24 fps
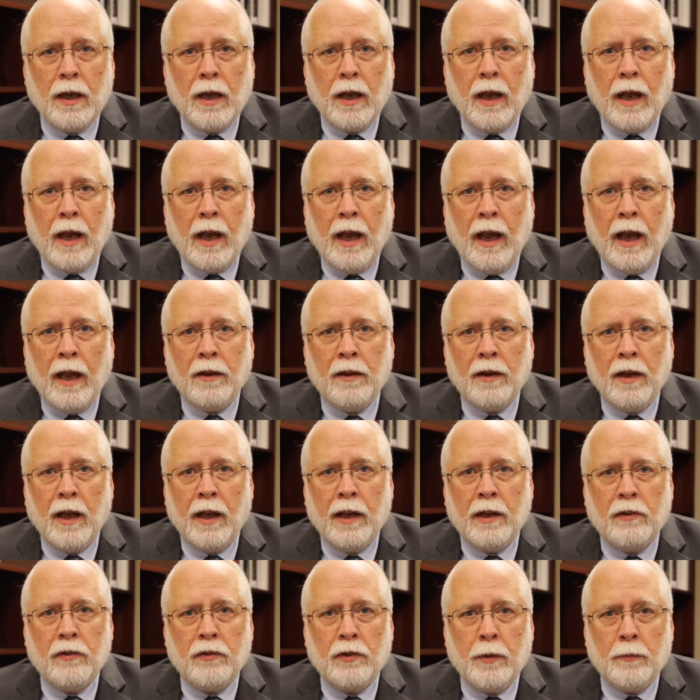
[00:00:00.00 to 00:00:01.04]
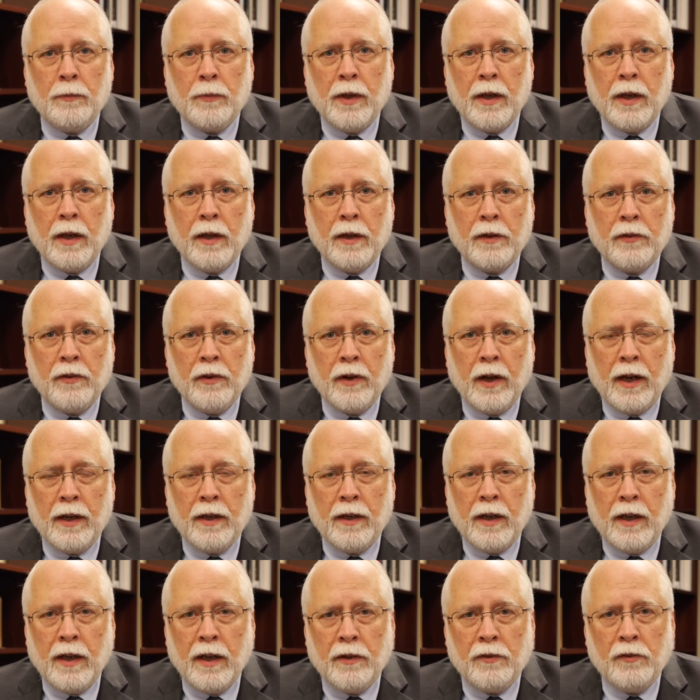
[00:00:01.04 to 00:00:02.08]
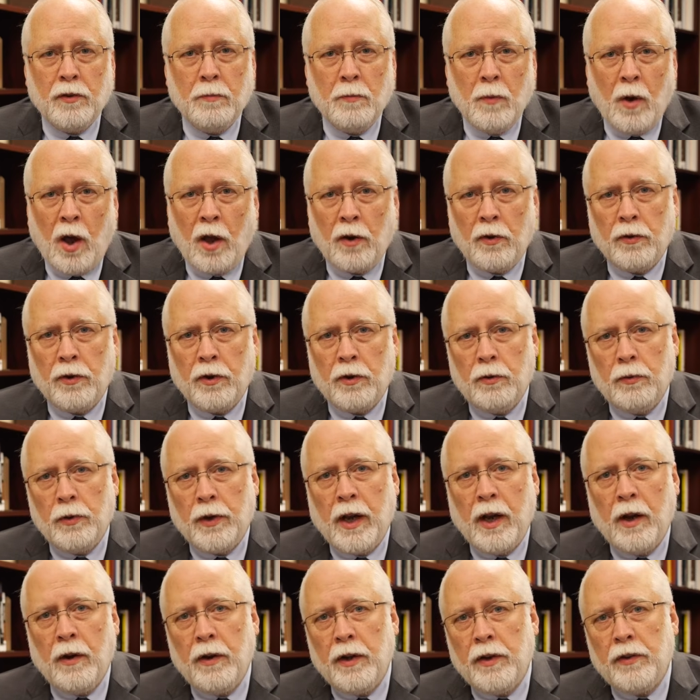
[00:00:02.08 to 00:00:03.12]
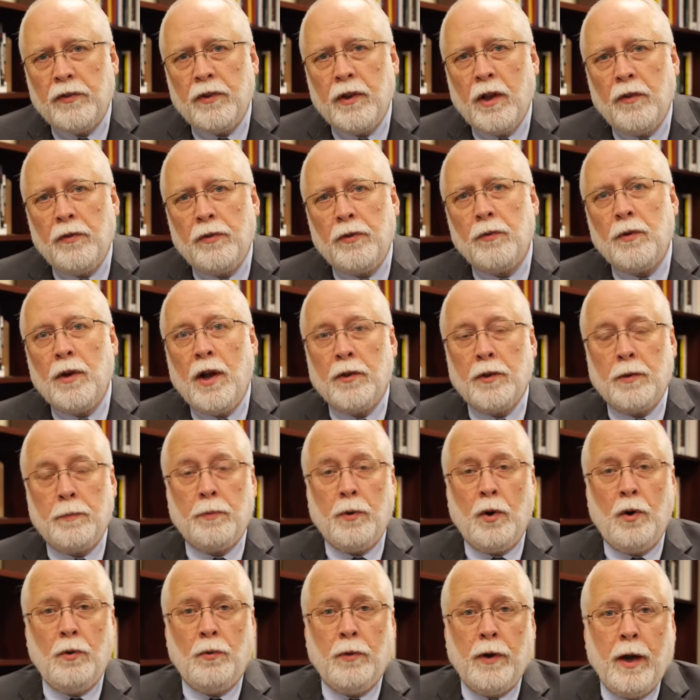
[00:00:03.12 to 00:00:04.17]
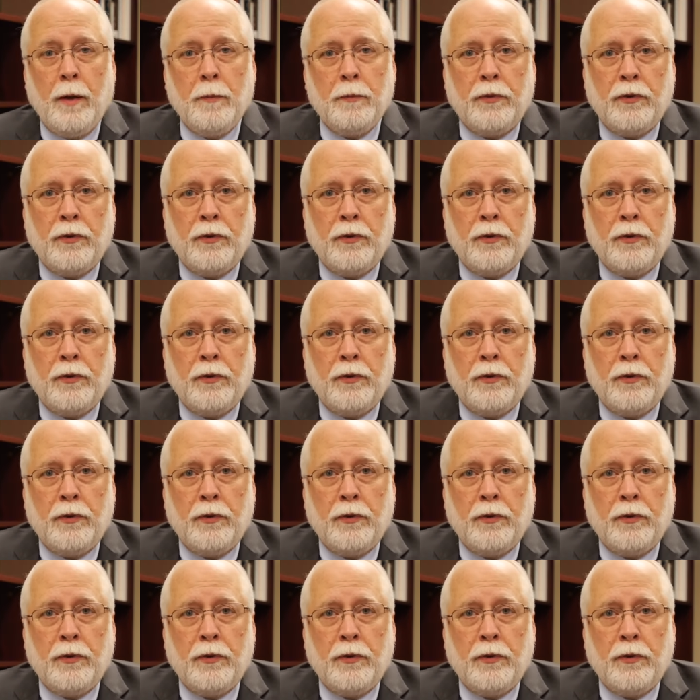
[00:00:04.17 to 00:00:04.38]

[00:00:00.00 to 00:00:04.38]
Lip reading: and it's an idea, it's a model that will carry itself throughout the program.